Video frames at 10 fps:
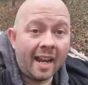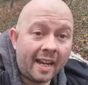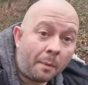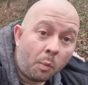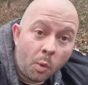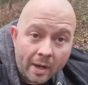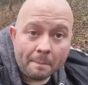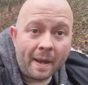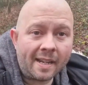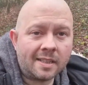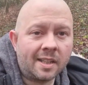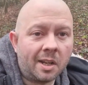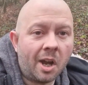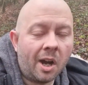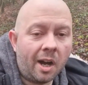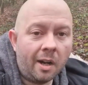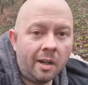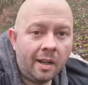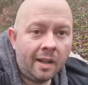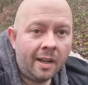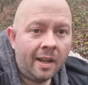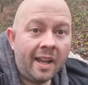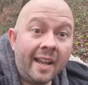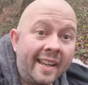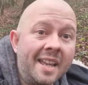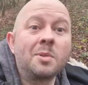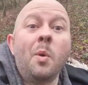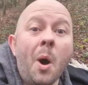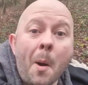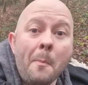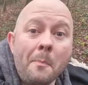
then I'm walking back to the car. Guess what?